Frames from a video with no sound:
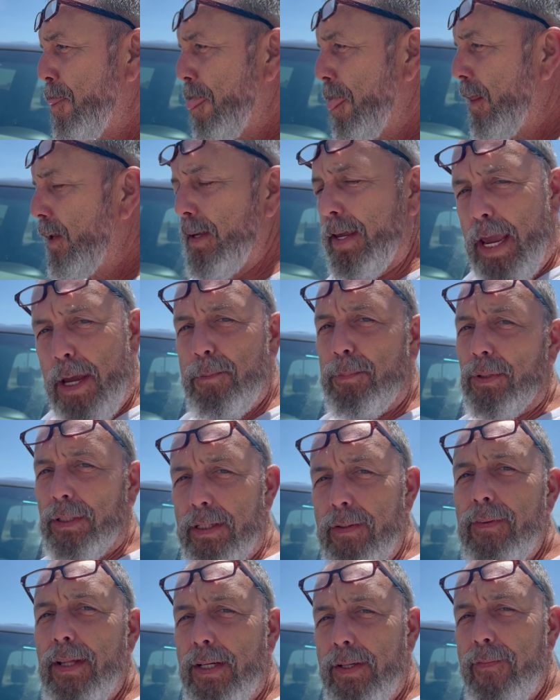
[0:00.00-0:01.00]
you can't believe
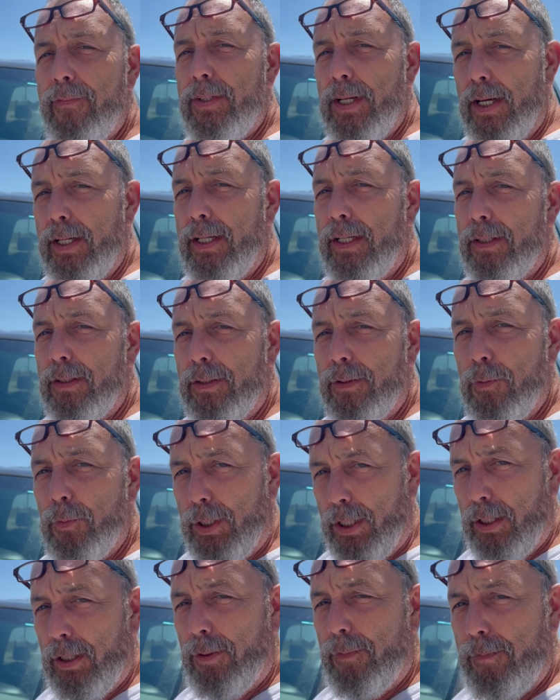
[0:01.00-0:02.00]
that you've done it?
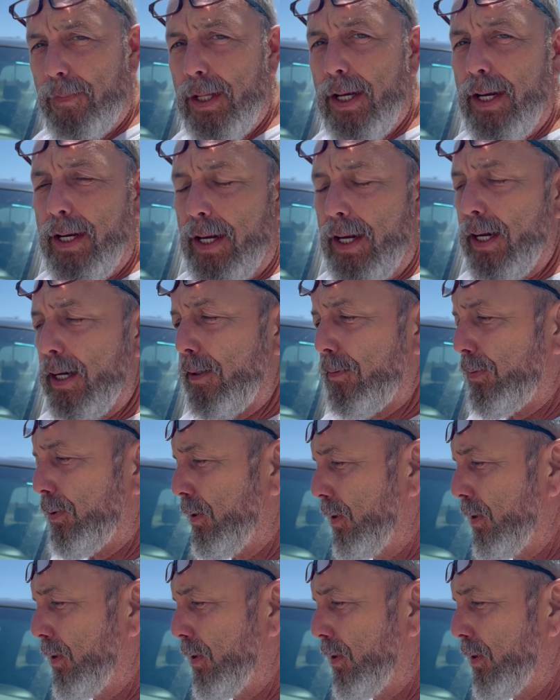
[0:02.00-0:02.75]
Well, I have.